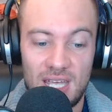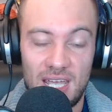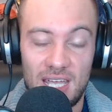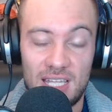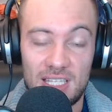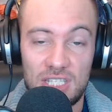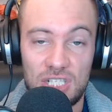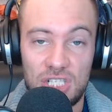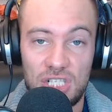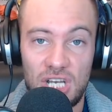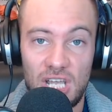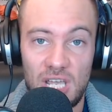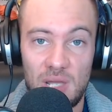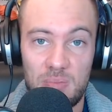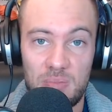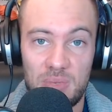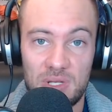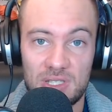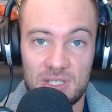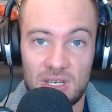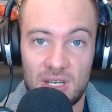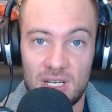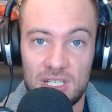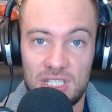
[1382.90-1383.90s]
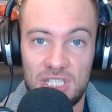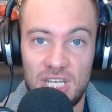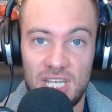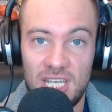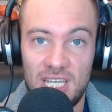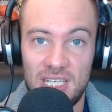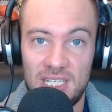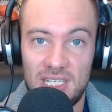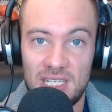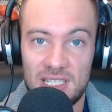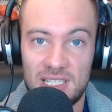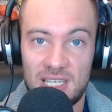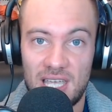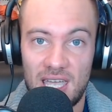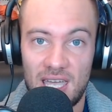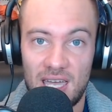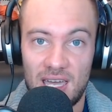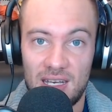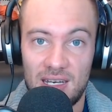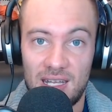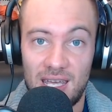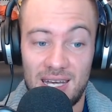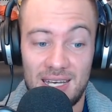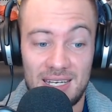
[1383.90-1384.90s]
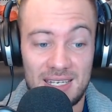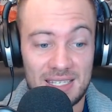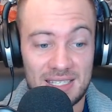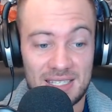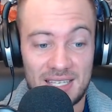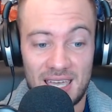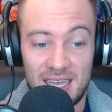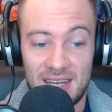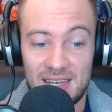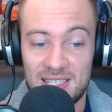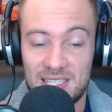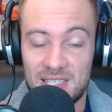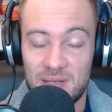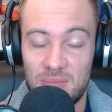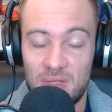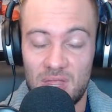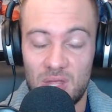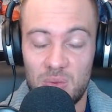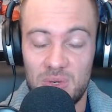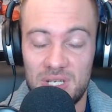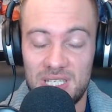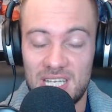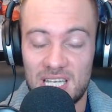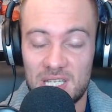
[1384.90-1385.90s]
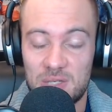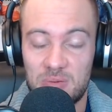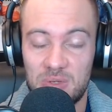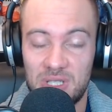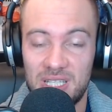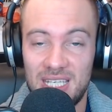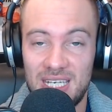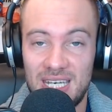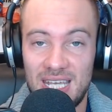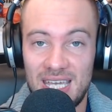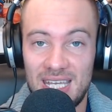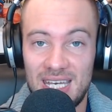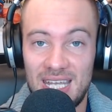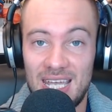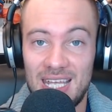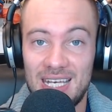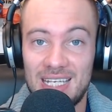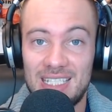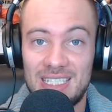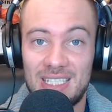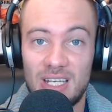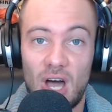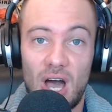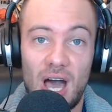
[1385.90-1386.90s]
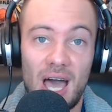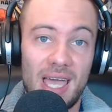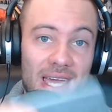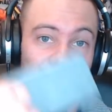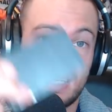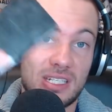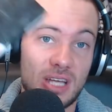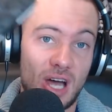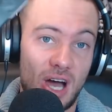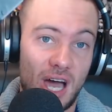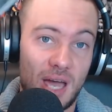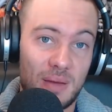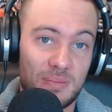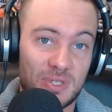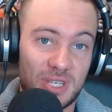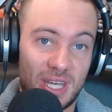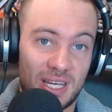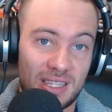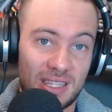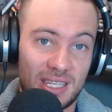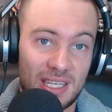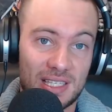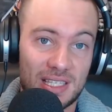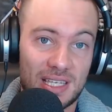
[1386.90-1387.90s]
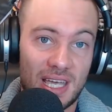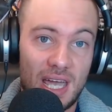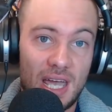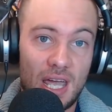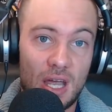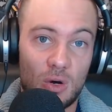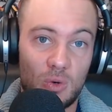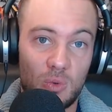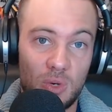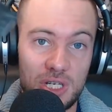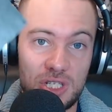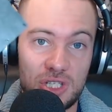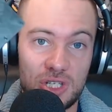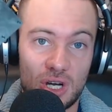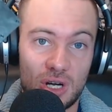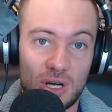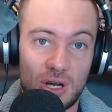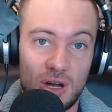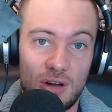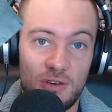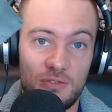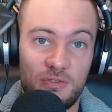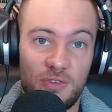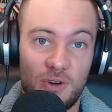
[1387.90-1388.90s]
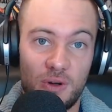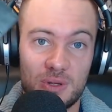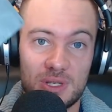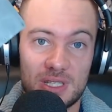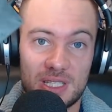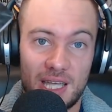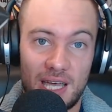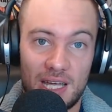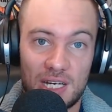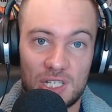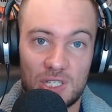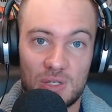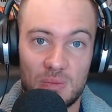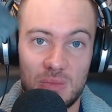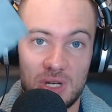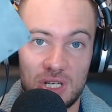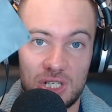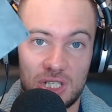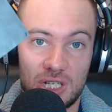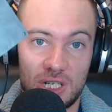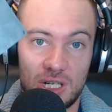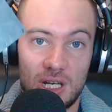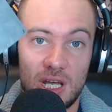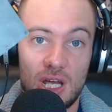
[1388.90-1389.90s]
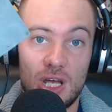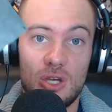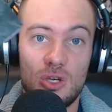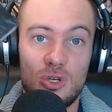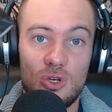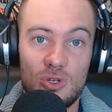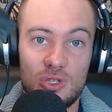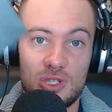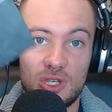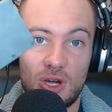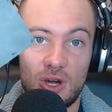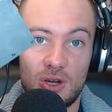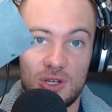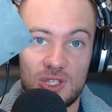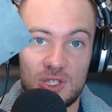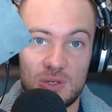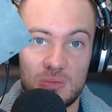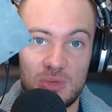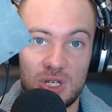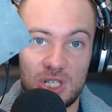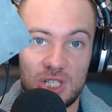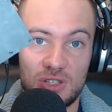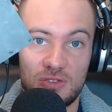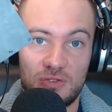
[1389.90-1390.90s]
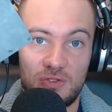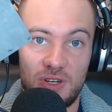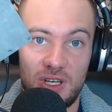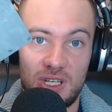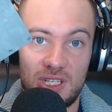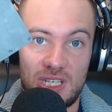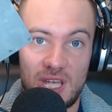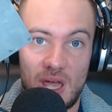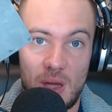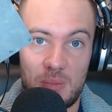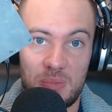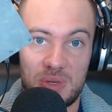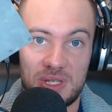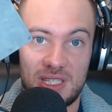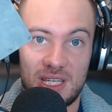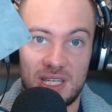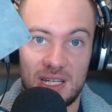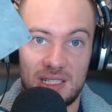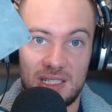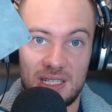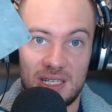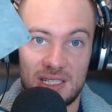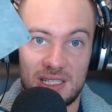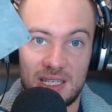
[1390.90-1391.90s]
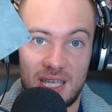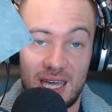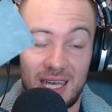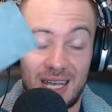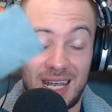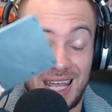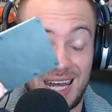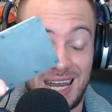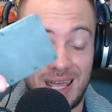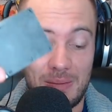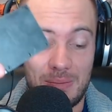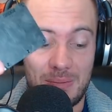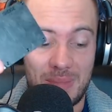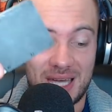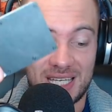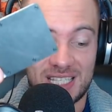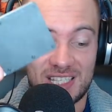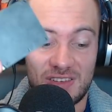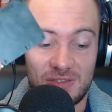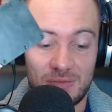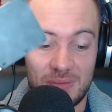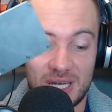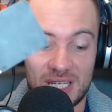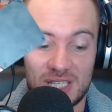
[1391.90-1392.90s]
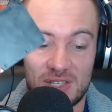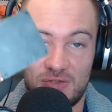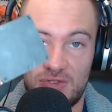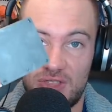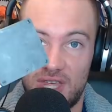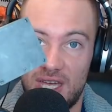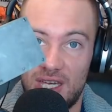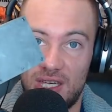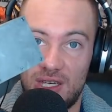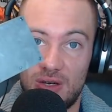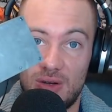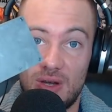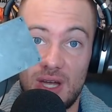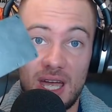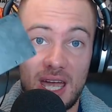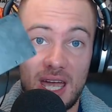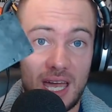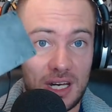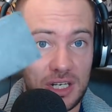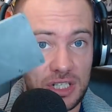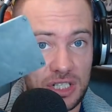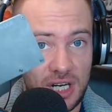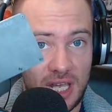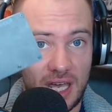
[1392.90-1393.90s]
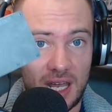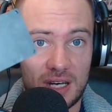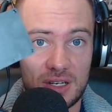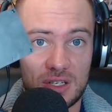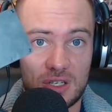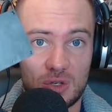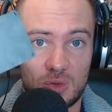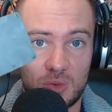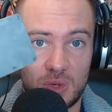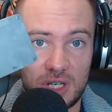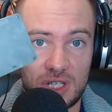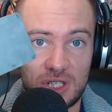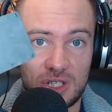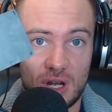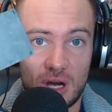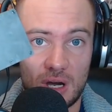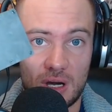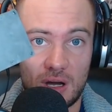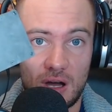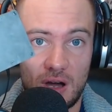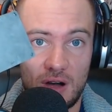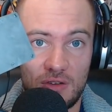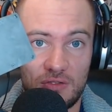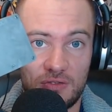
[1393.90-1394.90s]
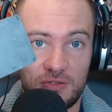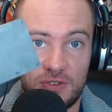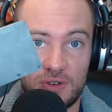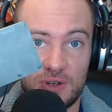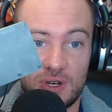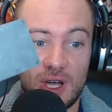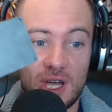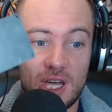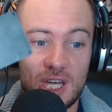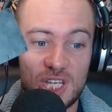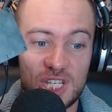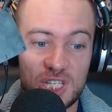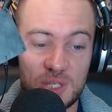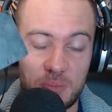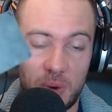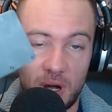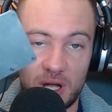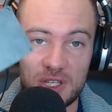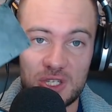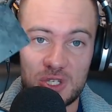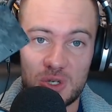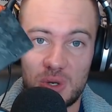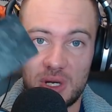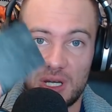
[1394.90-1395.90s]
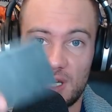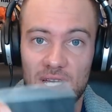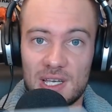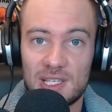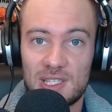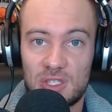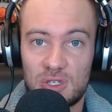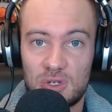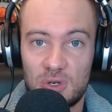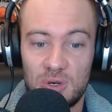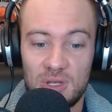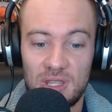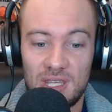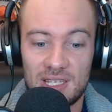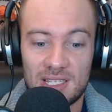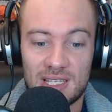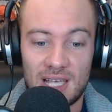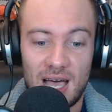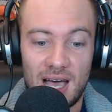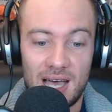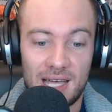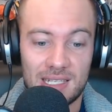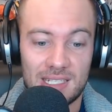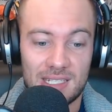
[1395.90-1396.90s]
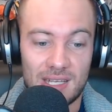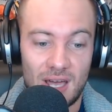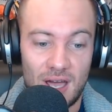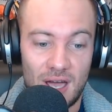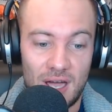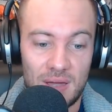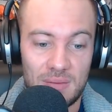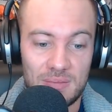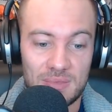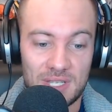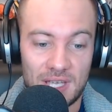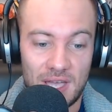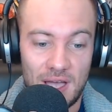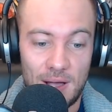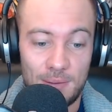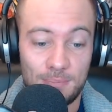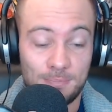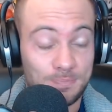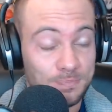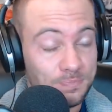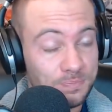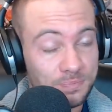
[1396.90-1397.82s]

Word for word: It's cheap. It's got a cheeky discount, and a discount is something that we desperately need in dire times like this. Ridge.com forward slash submission. Use the code submission for your 10% discount, and a massive, massive thank you and shout out to Ridge.com for sponsoring us through these hard times. Um,